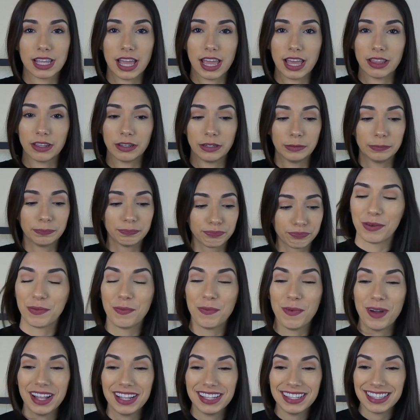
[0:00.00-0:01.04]
either. The
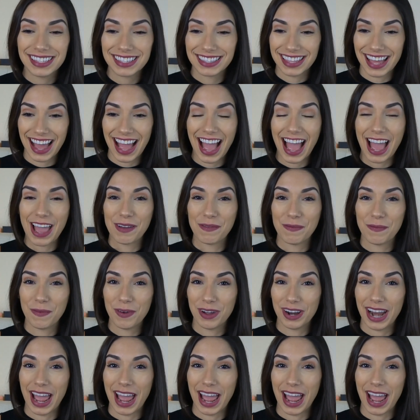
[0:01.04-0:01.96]
ones that I would